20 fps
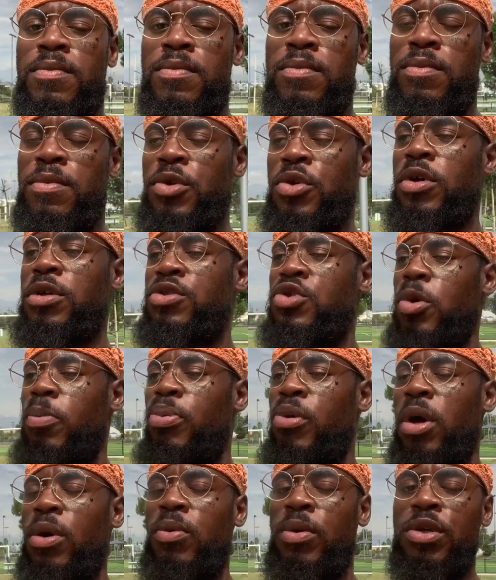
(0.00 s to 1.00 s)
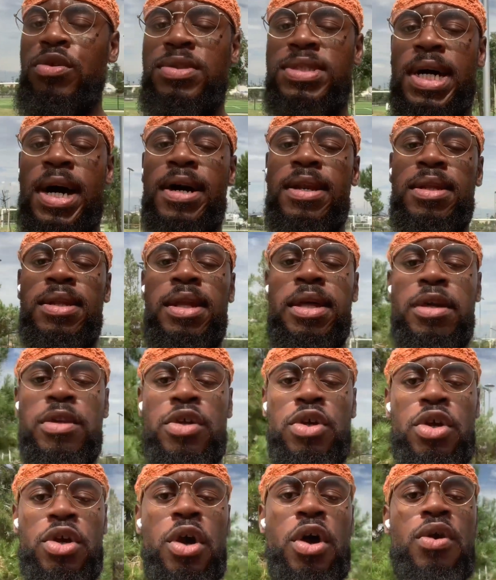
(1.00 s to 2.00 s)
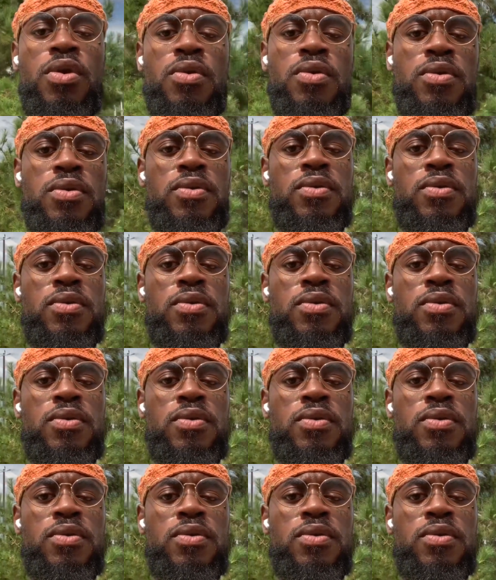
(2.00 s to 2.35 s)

You get to a point where you tired of letting it go.